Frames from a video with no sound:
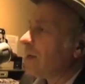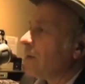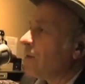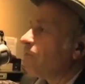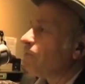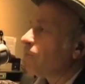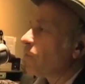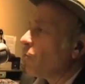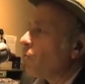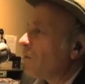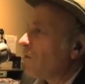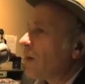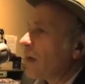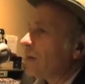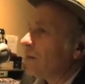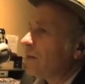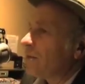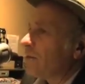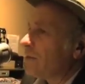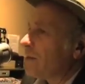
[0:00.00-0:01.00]
it. We've
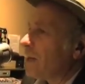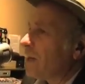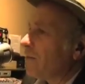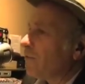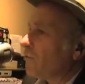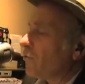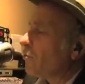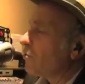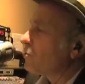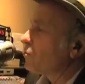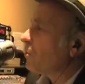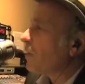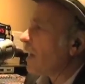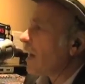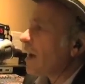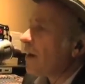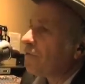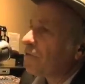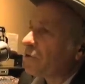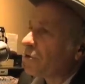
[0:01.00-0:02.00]
got these native crews. Well,
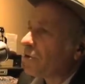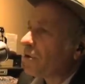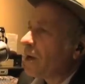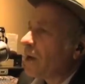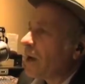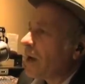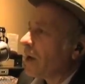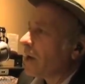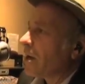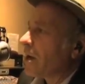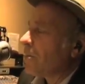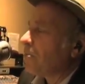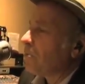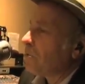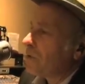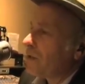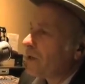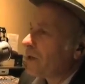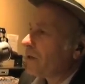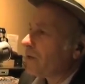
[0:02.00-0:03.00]
after a
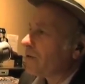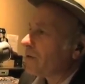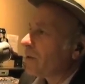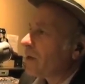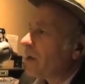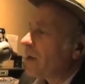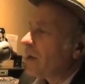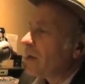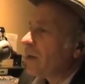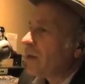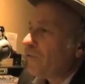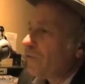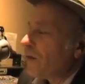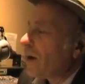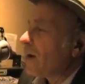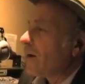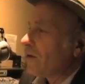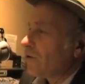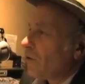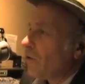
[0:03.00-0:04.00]
couple years, they
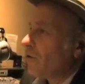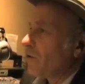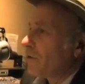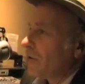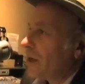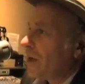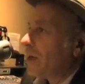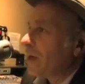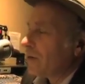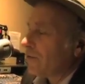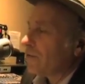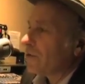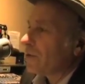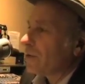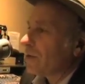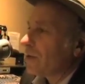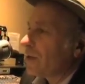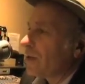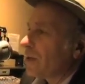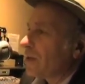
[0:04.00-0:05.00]
fired all the natives.
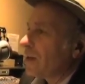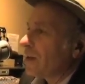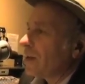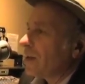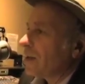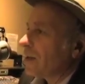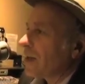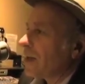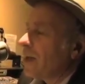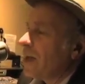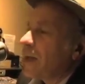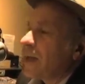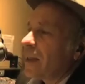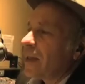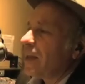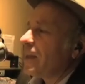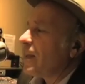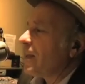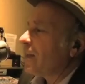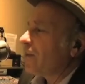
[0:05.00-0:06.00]
Yeah. Okay.
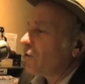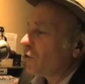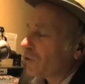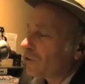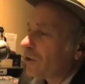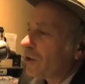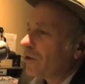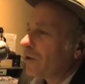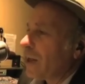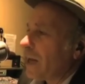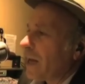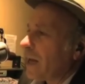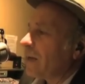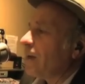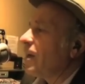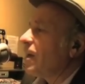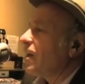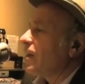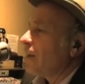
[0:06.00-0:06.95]
They they took their land.